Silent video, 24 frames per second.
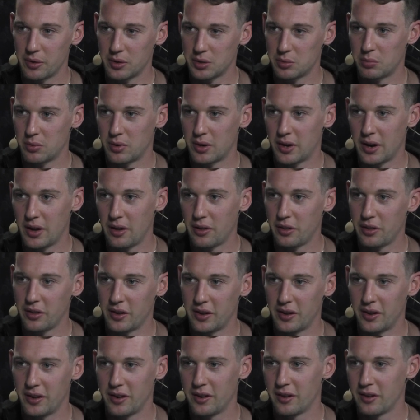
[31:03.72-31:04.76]
where it's more
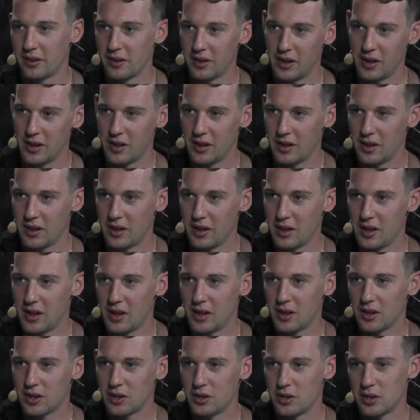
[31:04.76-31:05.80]
healthier,
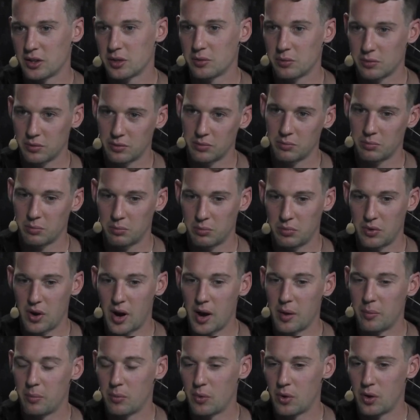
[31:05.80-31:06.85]
cooked
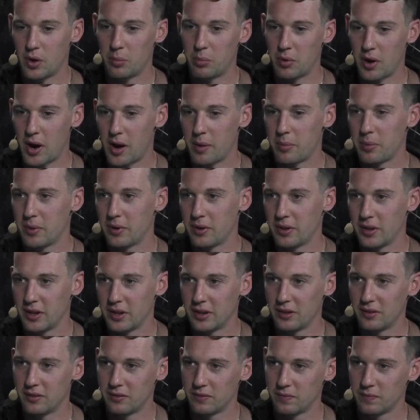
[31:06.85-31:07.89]
more proper
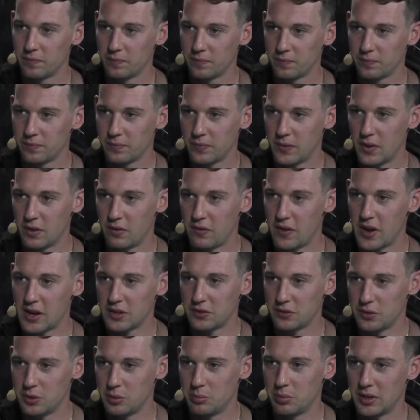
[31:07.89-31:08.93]
than the
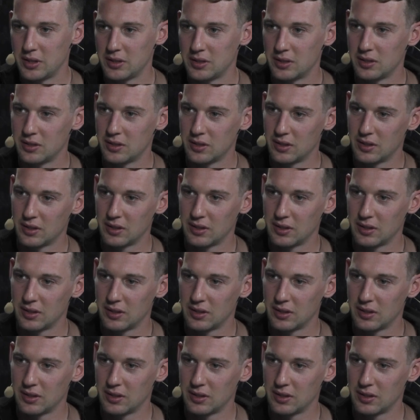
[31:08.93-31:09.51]
fast food places.